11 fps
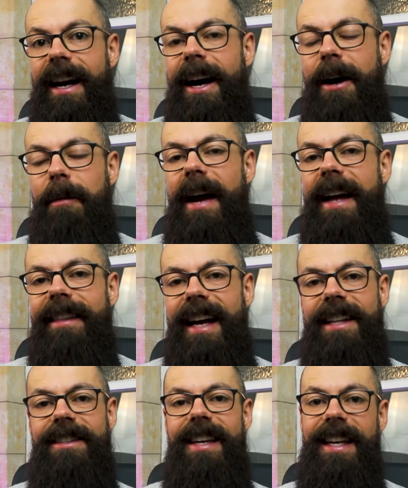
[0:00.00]
Um, and
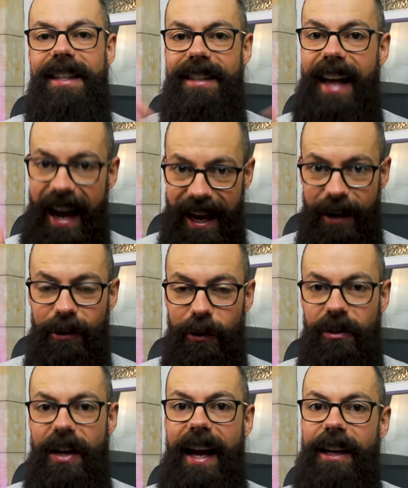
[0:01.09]
that is how you
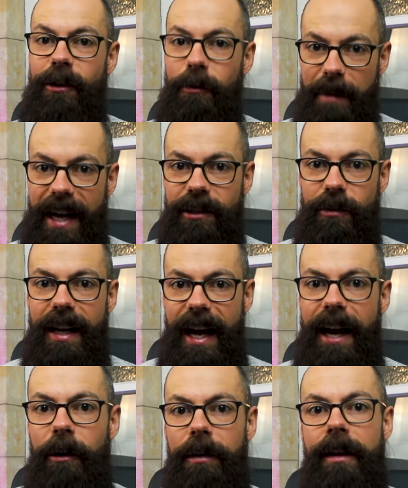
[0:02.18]
check your battery
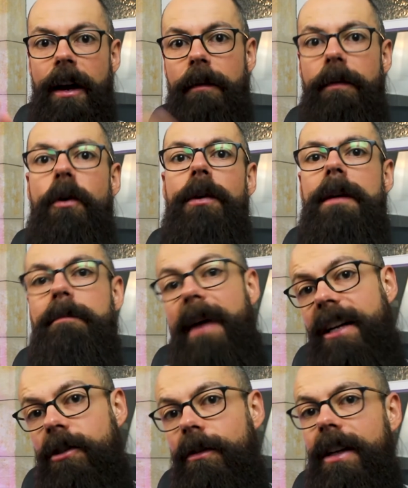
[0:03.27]
health for the
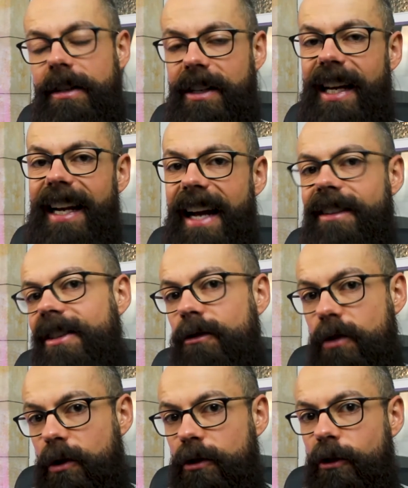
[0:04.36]
battery that's connected
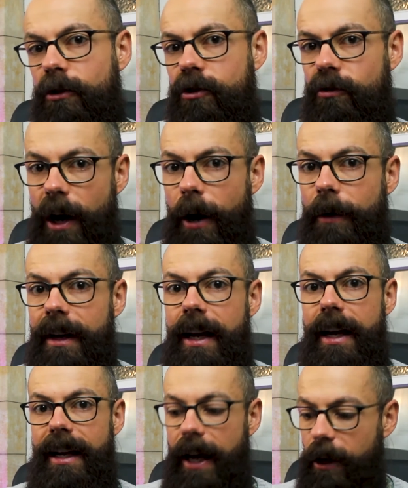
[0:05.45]
to your drone.
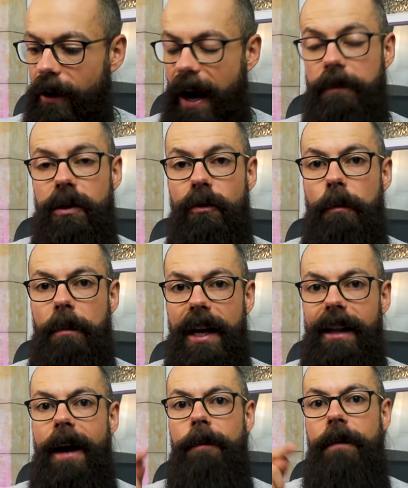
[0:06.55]
Now you have to
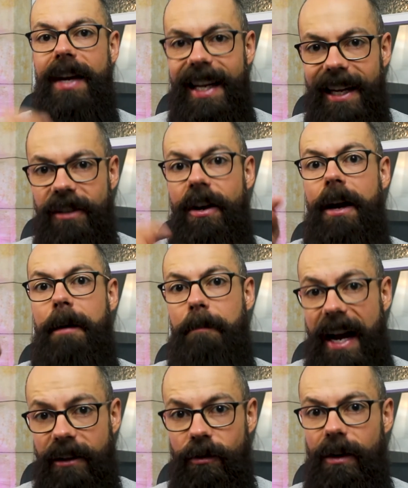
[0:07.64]
repeat that for each
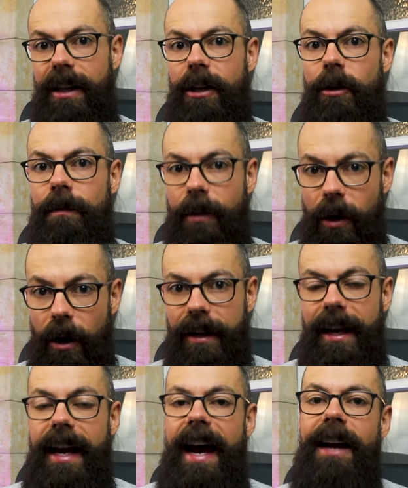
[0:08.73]
battery that you've
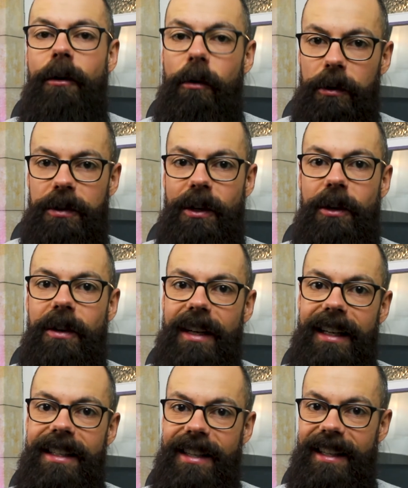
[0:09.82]
got. And also you
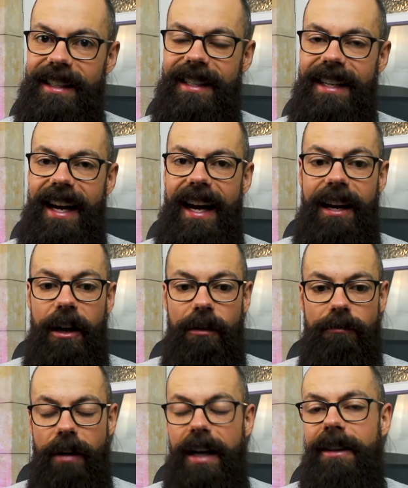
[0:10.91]
can just uh,
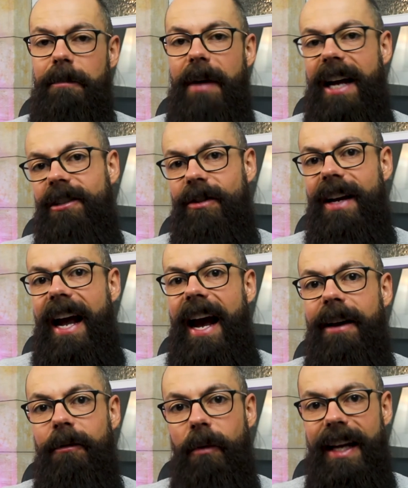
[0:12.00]
run the battery
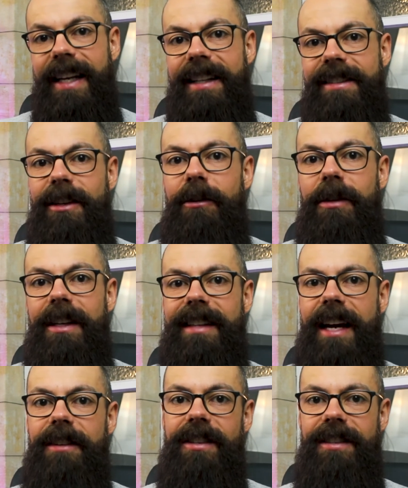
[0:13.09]
out, wait until you're
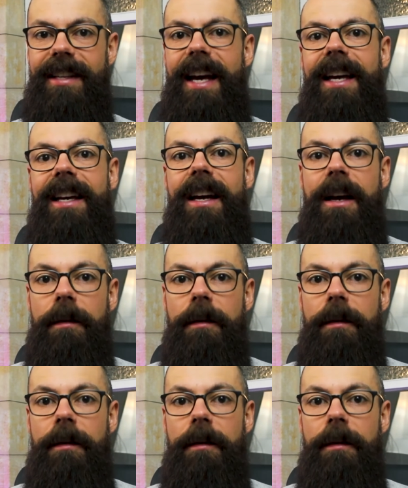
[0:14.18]
down to say